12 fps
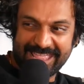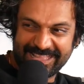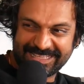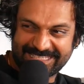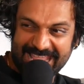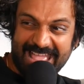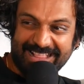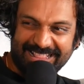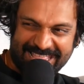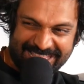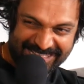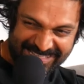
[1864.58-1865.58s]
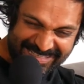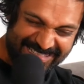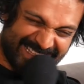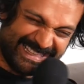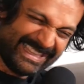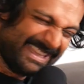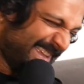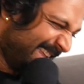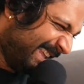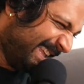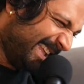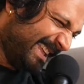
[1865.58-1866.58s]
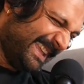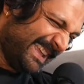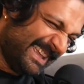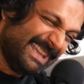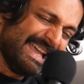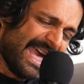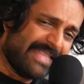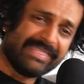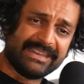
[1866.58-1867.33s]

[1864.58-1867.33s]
exactly. And